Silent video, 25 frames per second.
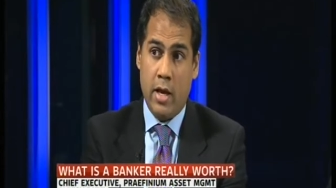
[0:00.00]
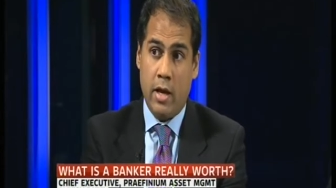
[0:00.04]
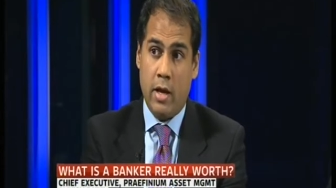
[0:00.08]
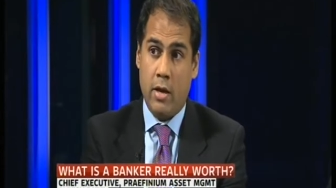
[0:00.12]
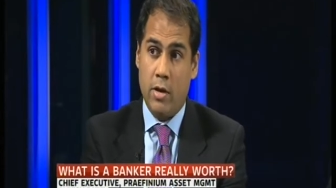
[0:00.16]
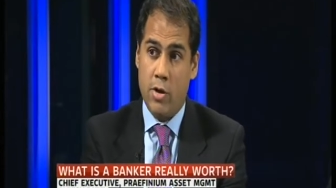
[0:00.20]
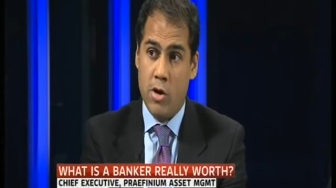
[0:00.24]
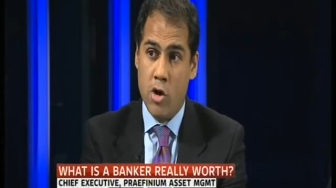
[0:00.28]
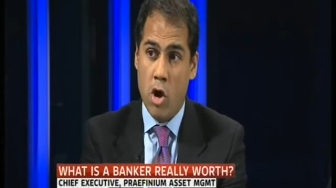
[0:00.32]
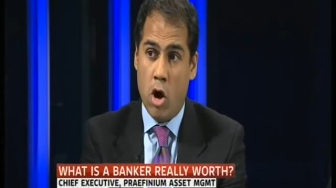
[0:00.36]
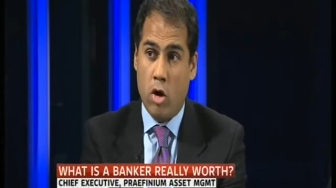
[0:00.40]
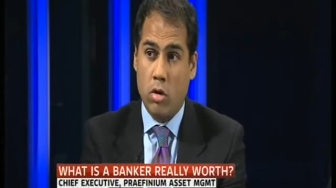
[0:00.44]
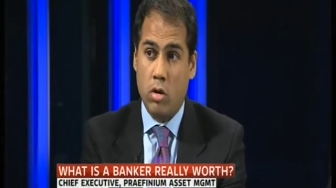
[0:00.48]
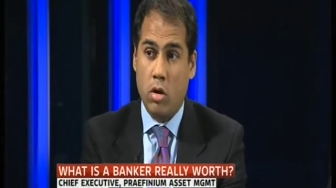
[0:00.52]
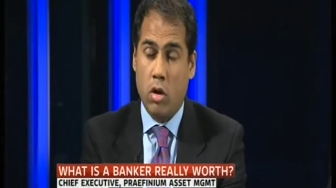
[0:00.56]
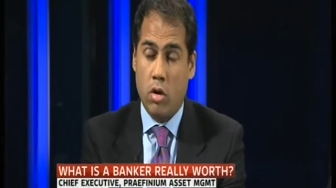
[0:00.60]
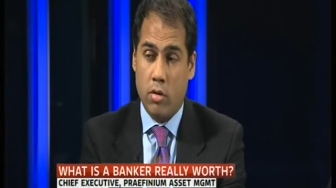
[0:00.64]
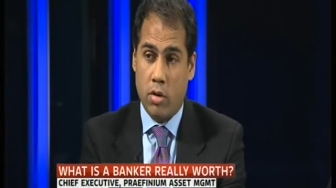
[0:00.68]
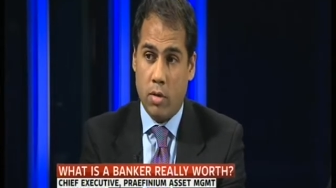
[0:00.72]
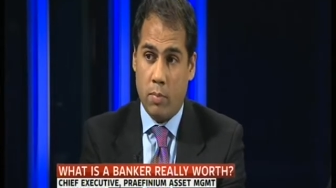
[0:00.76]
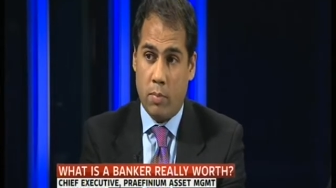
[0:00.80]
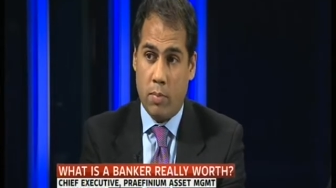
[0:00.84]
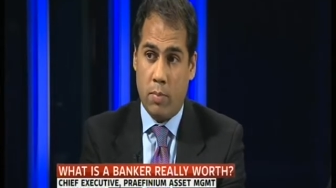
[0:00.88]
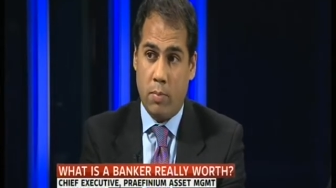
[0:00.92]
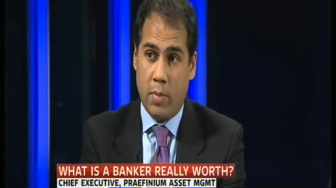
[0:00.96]
not on
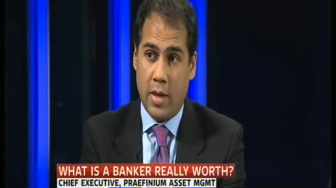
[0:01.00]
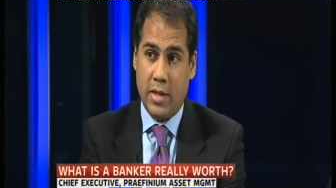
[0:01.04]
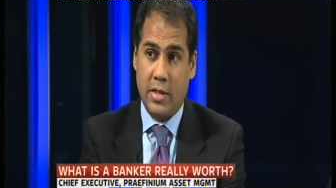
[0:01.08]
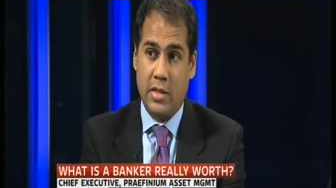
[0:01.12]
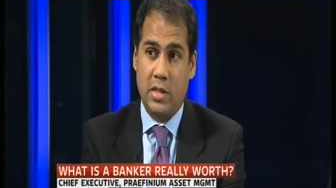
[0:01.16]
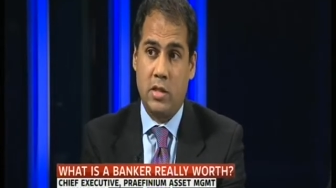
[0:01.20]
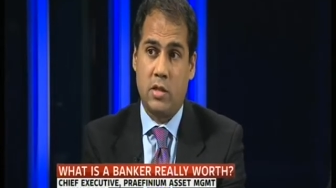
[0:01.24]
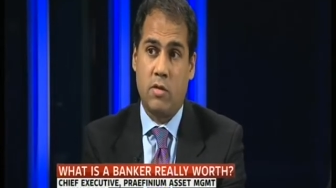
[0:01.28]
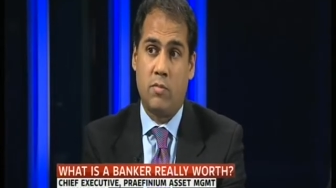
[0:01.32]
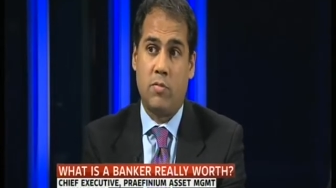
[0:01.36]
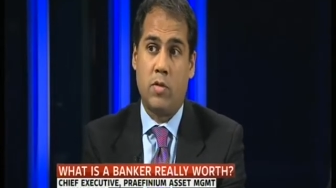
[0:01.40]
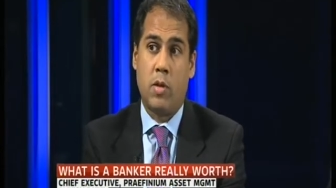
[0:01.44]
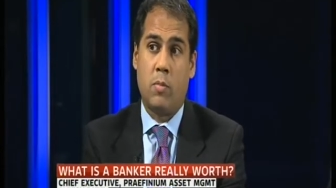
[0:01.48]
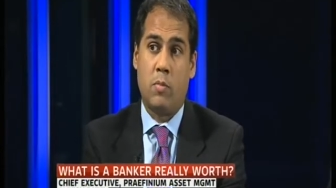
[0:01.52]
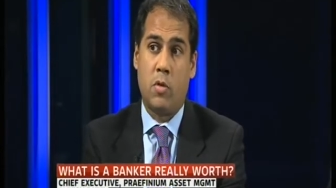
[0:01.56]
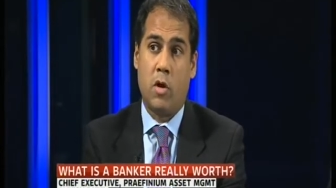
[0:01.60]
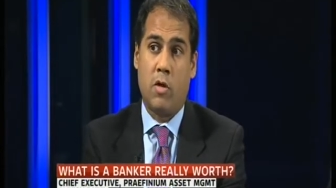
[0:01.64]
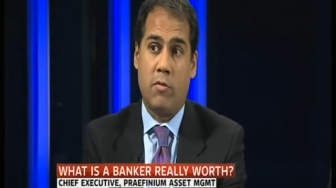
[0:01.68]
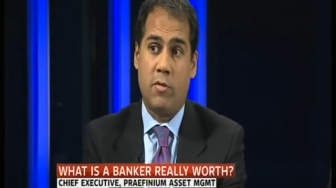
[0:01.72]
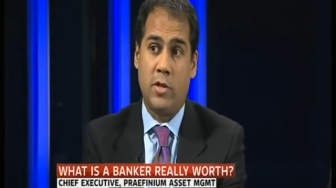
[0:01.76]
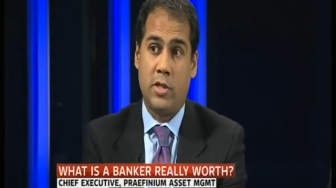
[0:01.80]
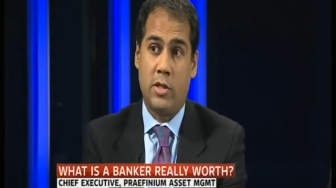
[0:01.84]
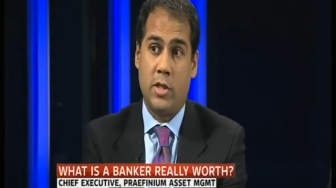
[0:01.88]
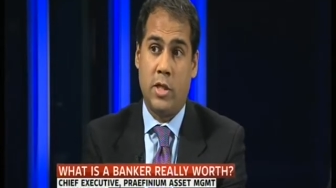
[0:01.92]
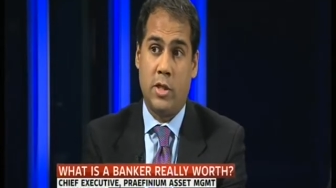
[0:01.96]
the basis of the
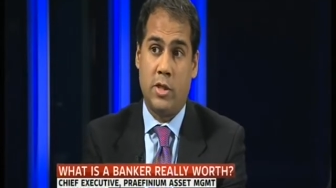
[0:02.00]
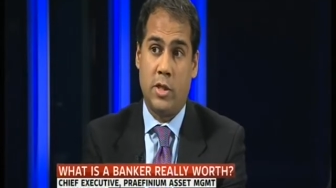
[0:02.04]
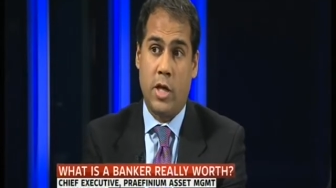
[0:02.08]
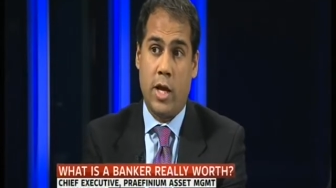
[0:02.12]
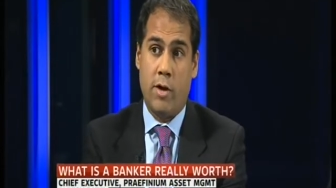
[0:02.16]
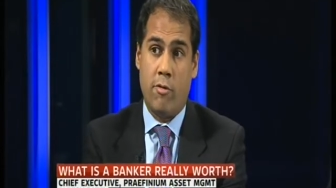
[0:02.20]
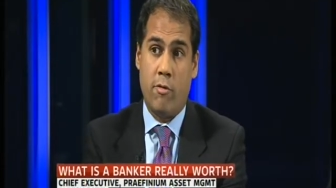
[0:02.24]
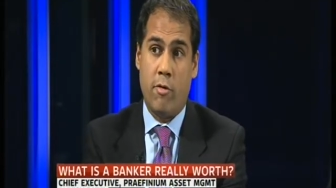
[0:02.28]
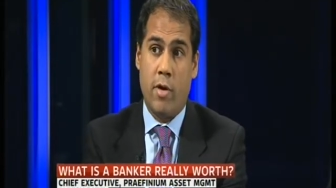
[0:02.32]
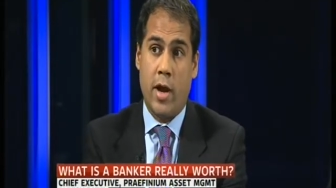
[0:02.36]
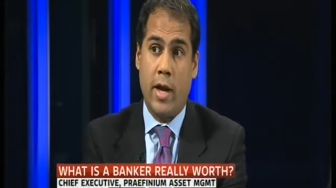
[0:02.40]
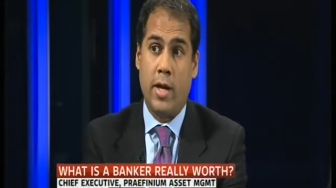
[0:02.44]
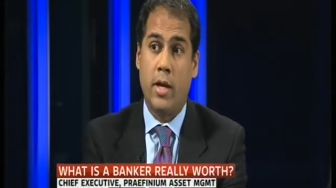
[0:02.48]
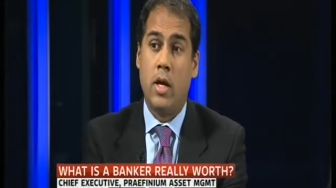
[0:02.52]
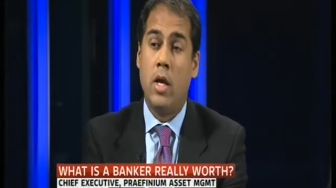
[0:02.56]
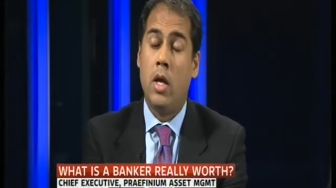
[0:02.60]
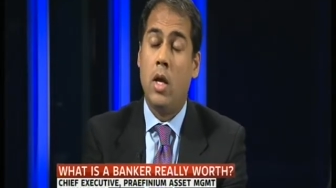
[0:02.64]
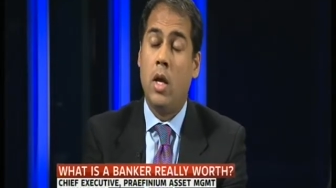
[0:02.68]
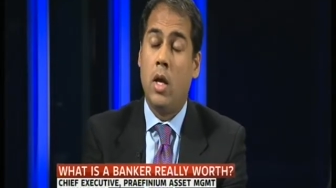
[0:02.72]
profits they generate.